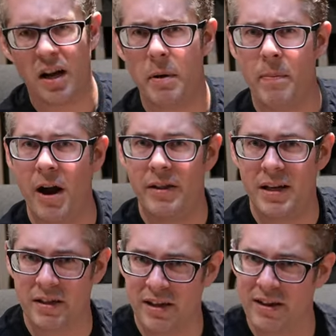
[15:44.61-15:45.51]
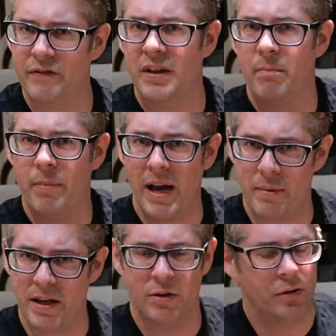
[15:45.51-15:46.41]
think I'd be better at this, lifting a
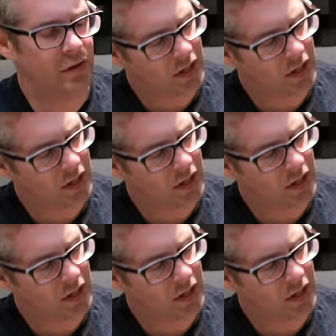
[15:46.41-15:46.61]
baby all the